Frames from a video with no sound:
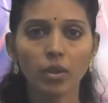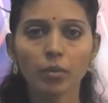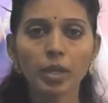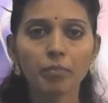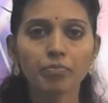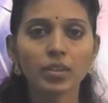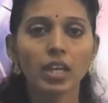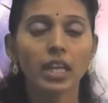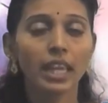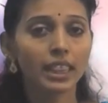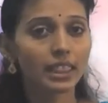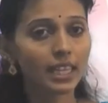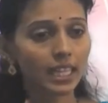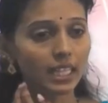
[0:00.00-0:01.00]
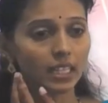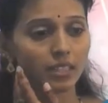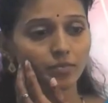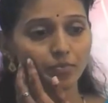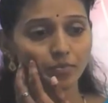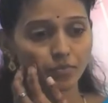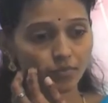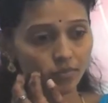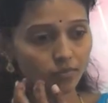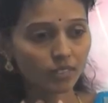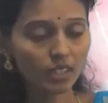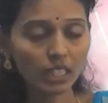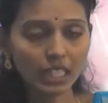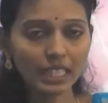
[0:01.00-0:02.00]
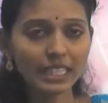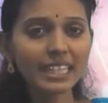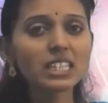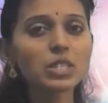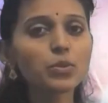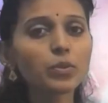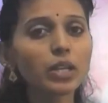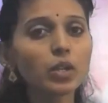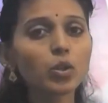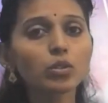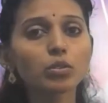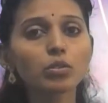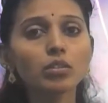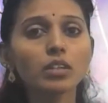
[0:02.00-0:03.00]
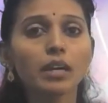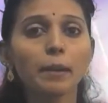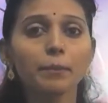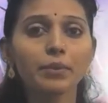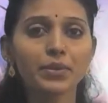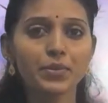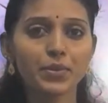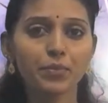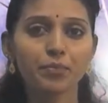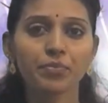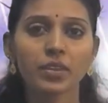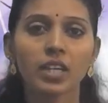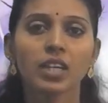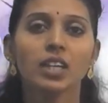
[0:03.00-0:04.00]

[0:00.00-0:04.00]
Okay, then next we'll go to prism